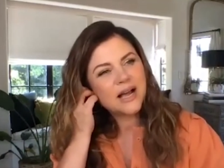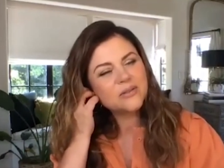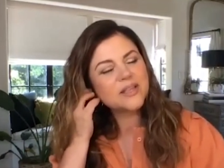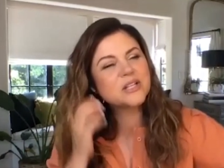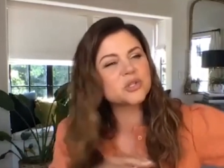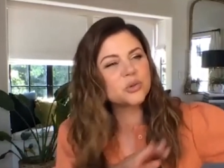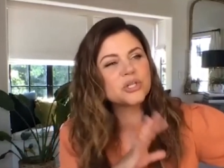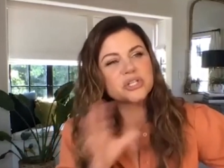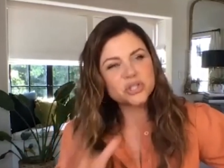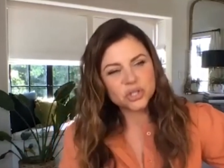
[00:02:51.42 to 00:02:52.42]
I don't think it's
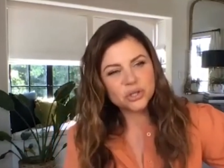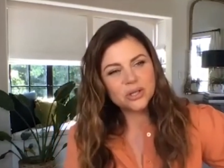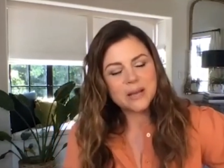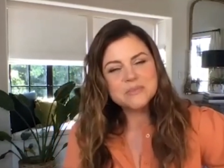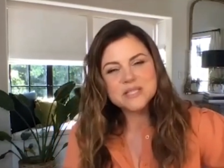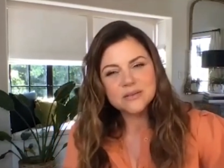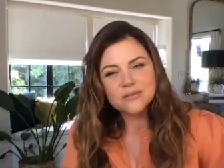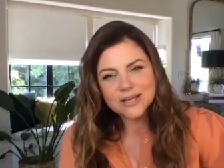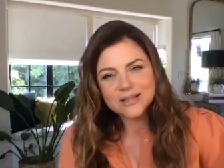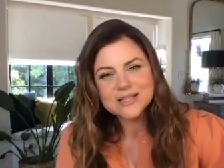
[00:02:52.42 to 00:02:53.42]
traditional M T
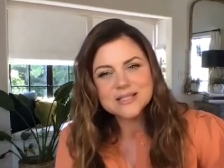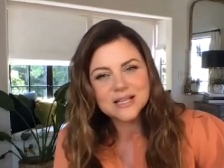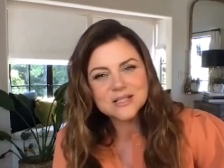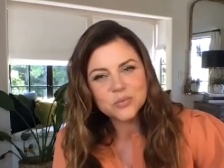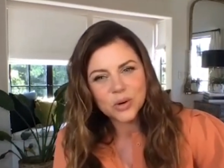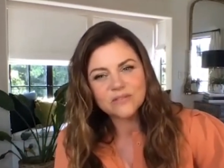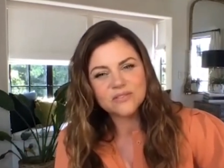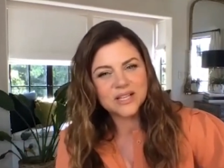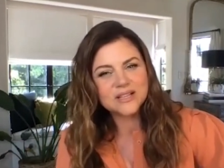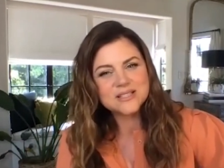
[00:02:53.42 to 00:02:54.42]
V in the sense where I
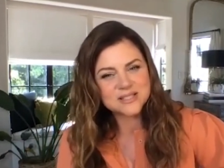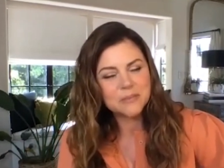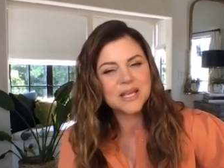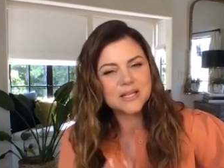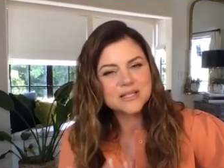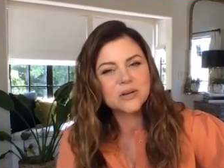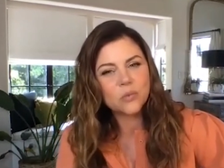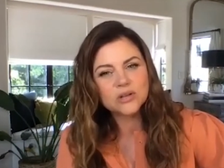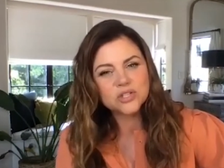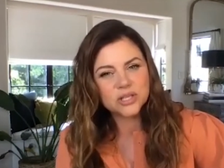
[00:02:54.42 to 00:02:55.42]
feel like some kids
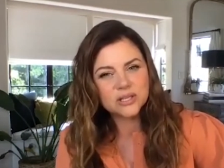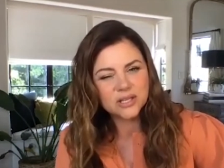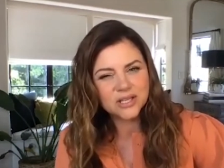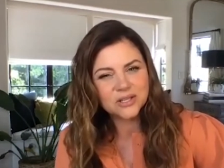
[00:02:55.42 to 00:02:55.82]
can watch it, you